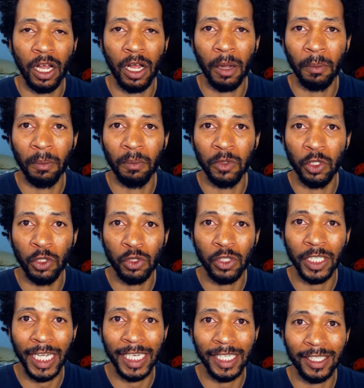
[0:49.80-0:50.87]
using
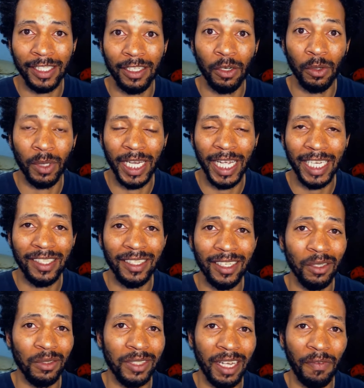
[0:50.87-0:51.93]
SEO. And SEO
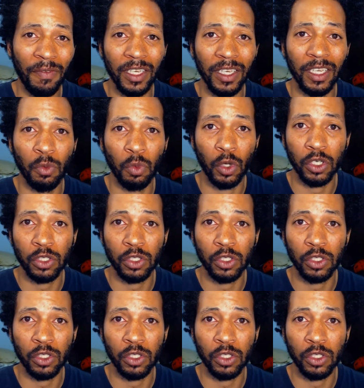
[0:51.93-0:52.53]
definitely works